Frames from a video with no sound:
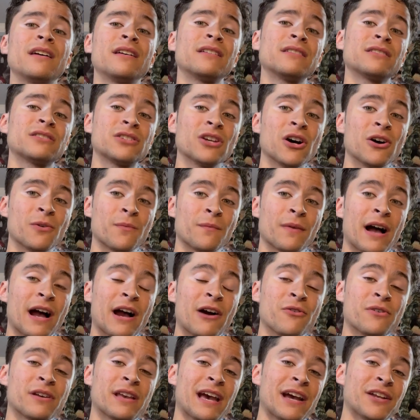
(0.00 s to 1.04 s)
So, I
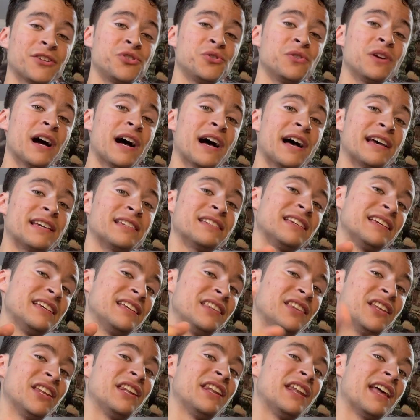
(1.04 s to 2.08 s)
will catch you guys in
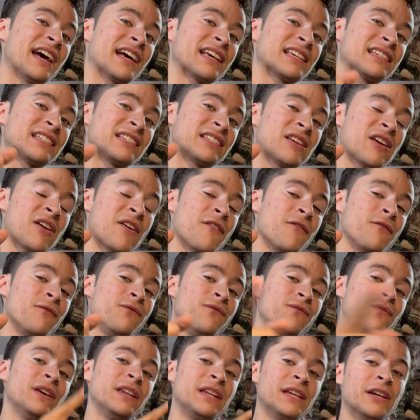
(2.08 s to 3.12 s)
the next
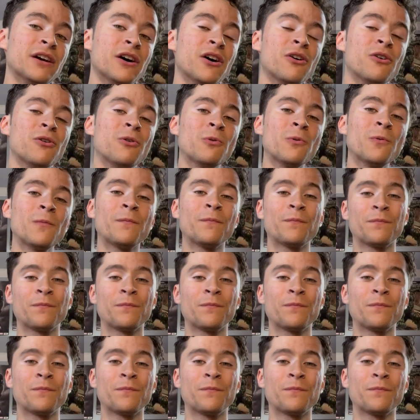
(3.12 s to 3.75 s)
video.